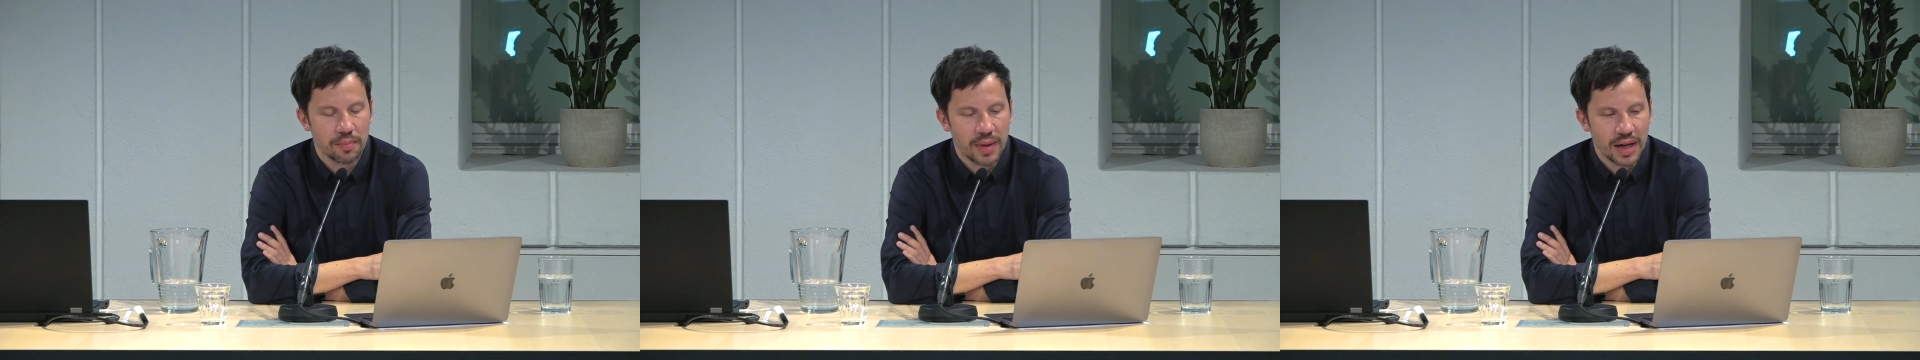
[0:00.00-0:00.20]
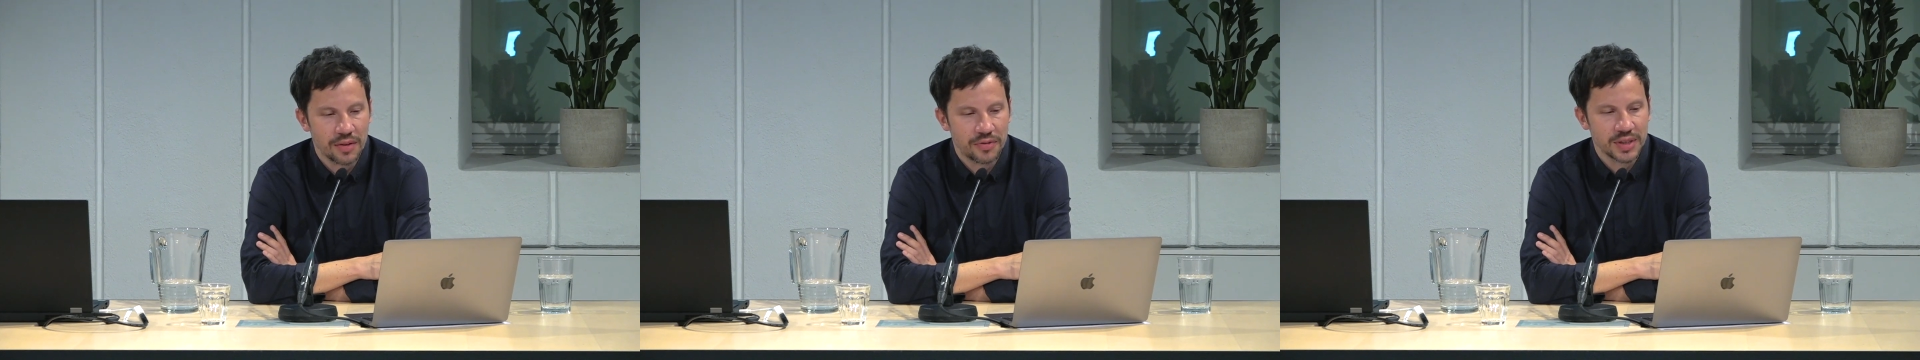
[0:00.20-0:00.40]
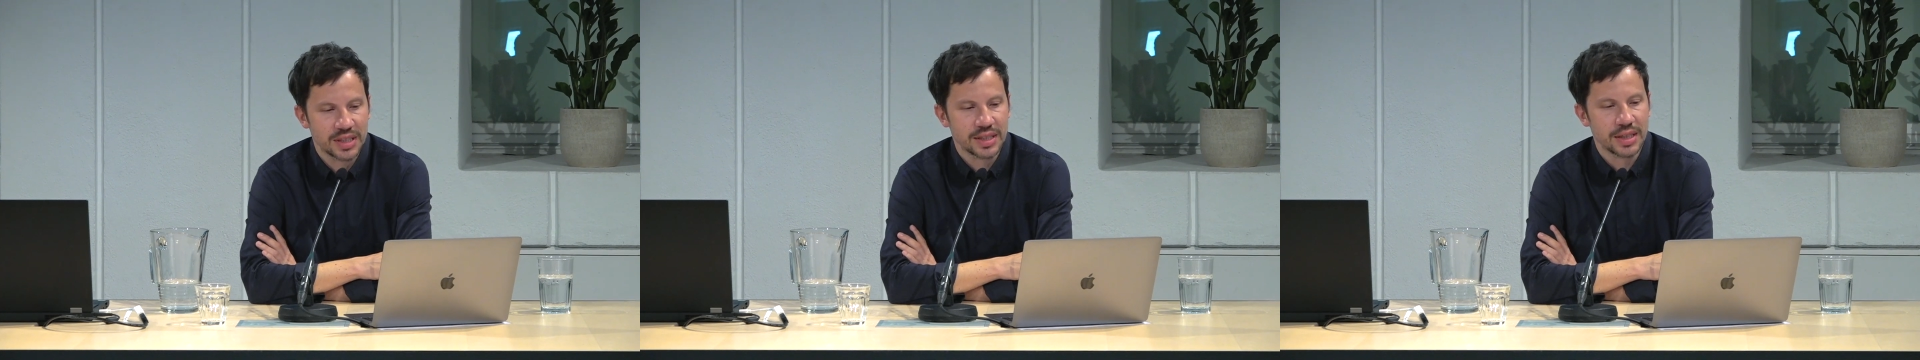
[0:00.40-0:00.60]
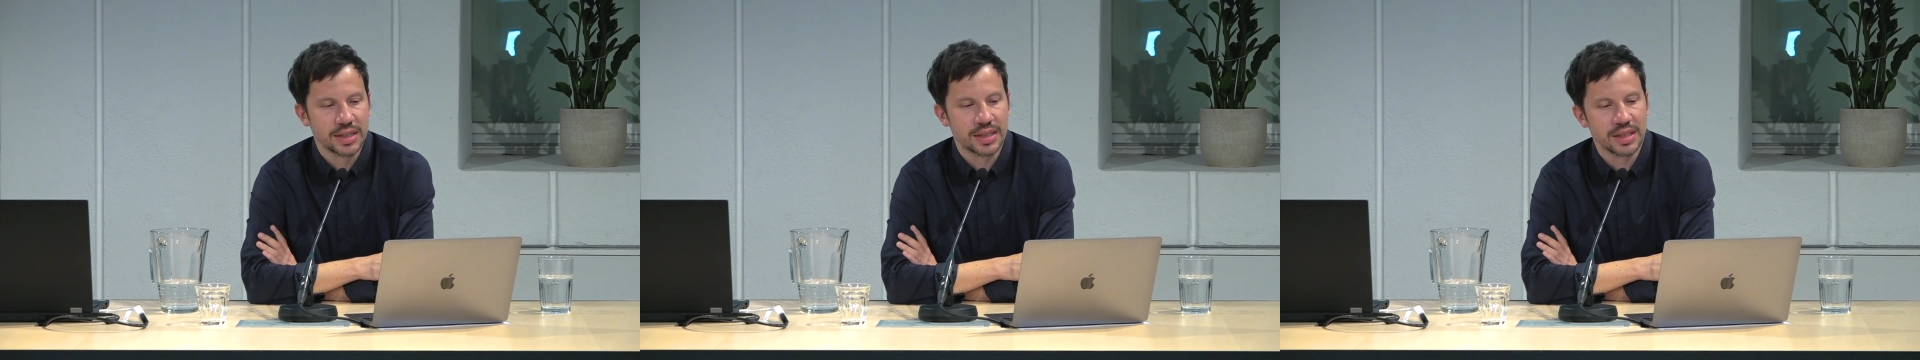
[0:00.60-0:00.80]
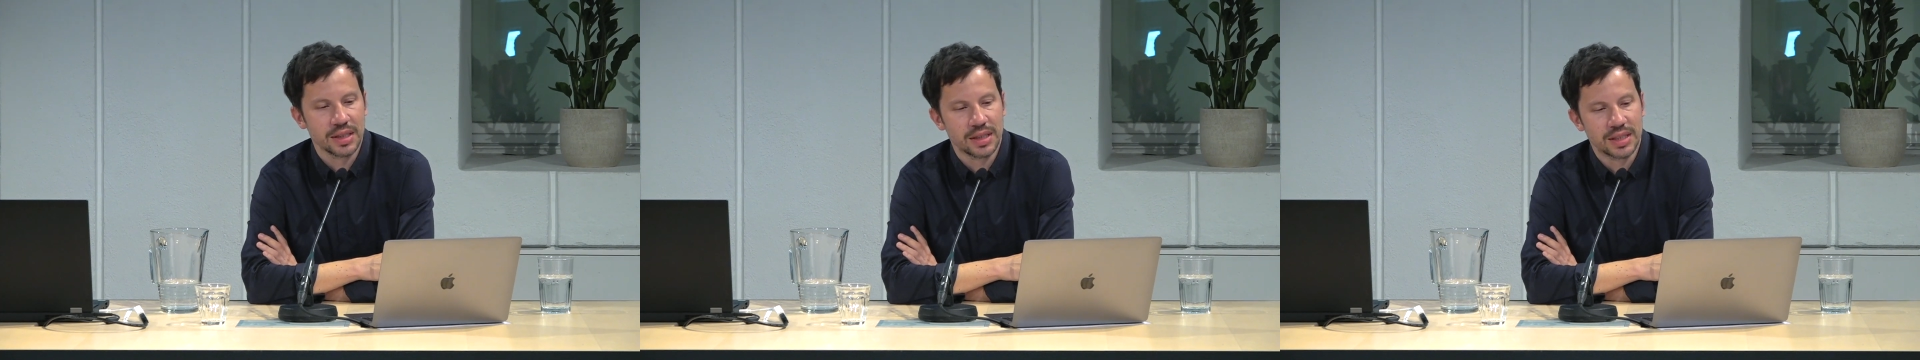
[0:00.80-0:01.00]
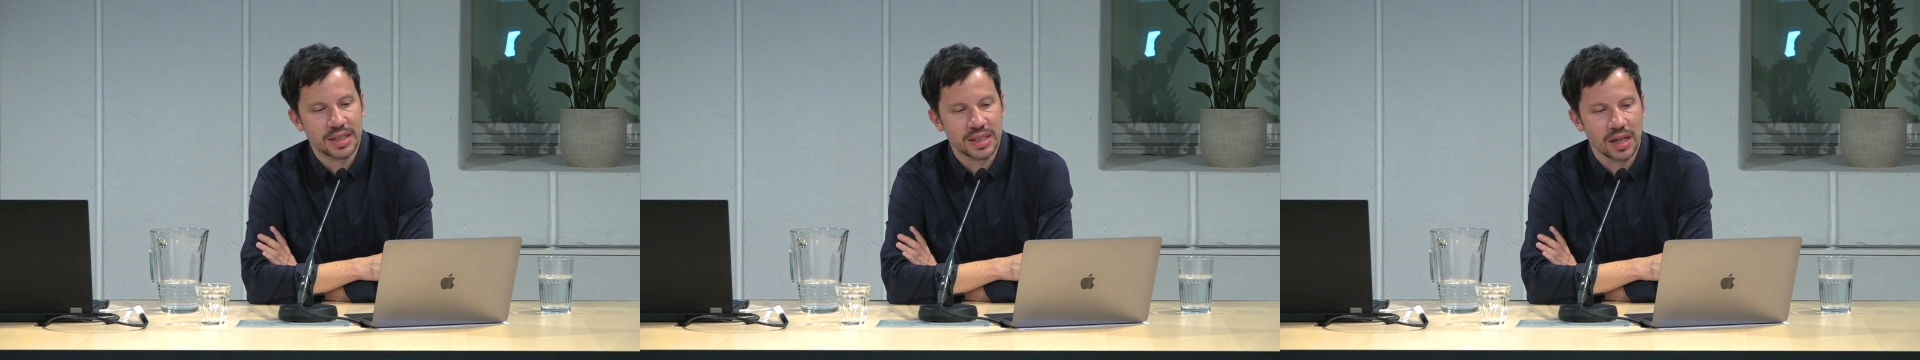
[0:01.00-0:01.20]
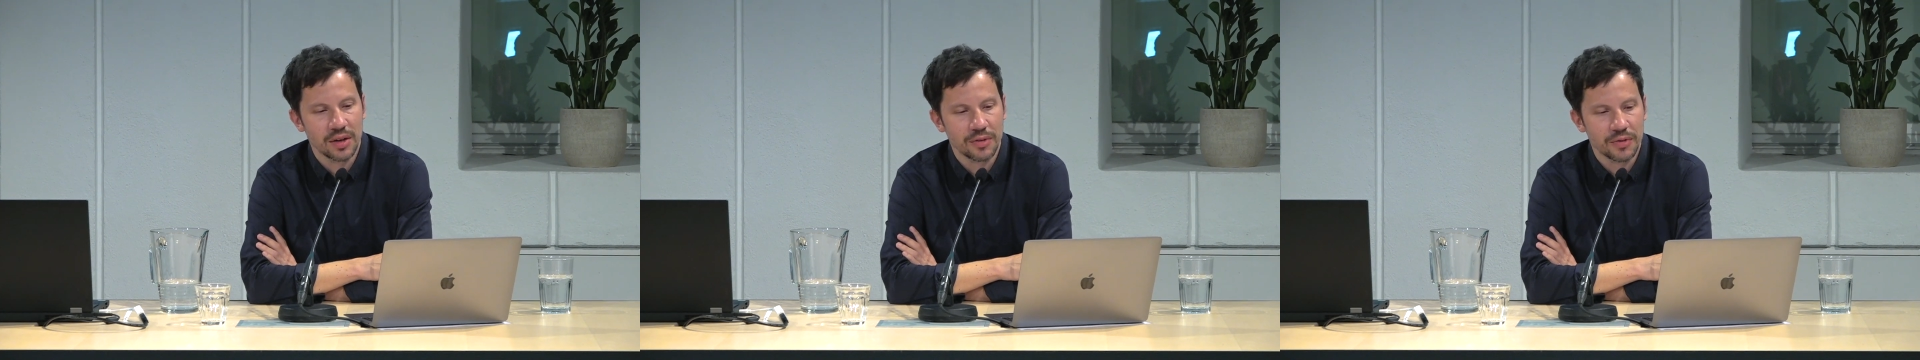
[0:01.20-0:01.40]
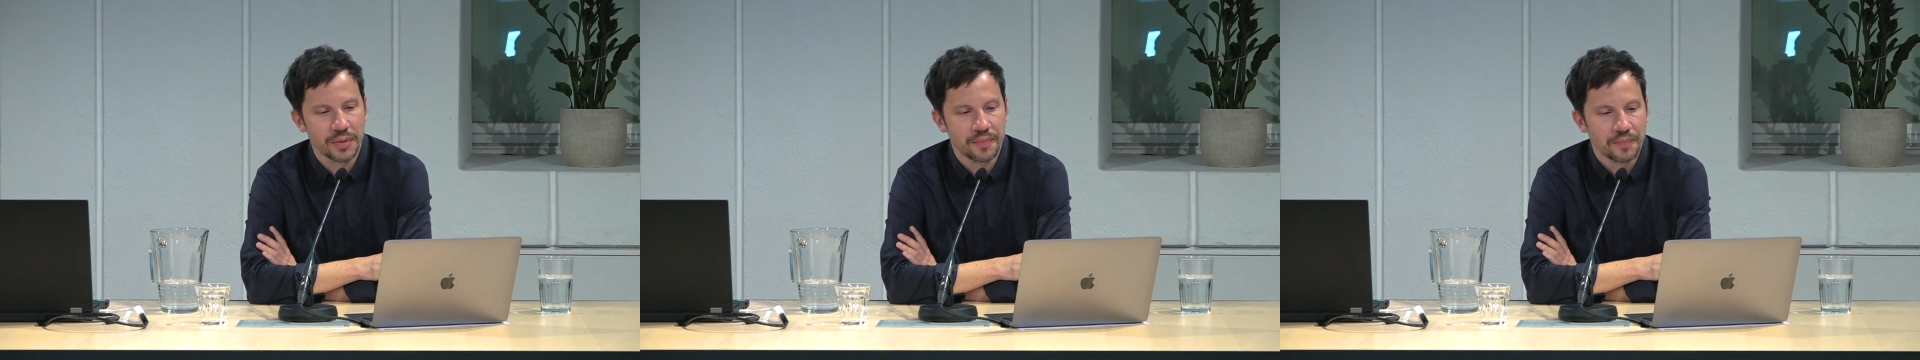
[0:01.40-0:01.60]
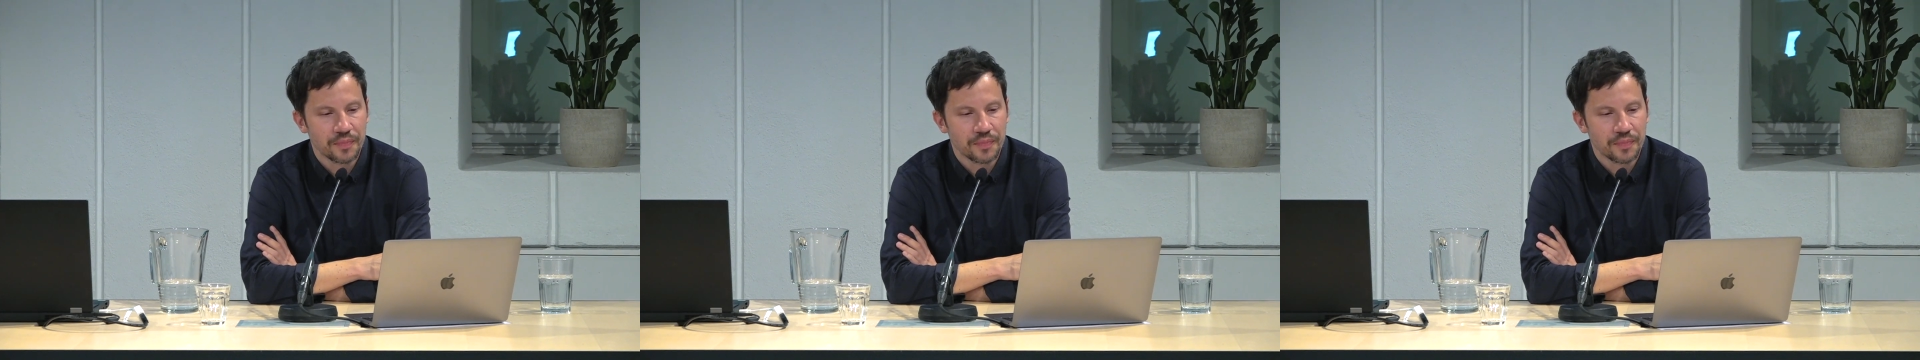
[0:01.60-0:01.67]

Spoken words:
manifested itself.